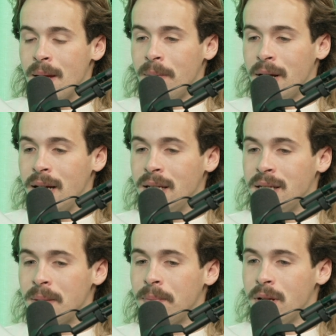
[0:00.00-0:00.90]
but in its
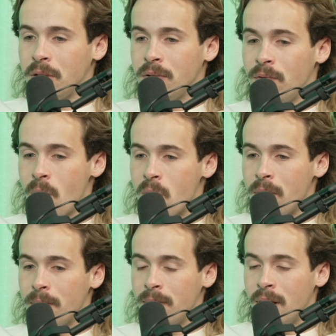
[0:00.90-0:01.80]
simplest
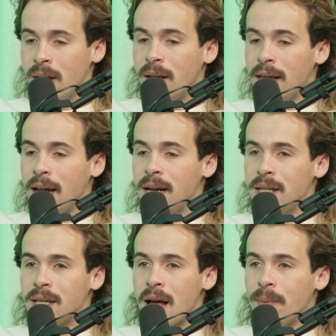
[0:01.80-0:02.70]
form,
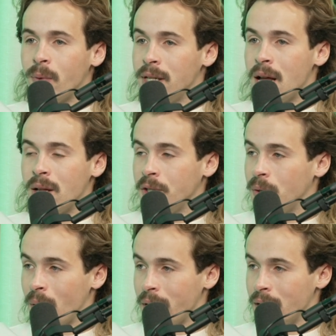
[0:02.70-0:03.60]
anytime we tell
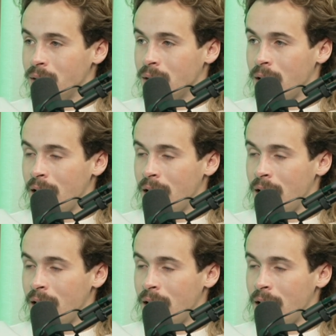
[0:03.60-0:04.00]
stories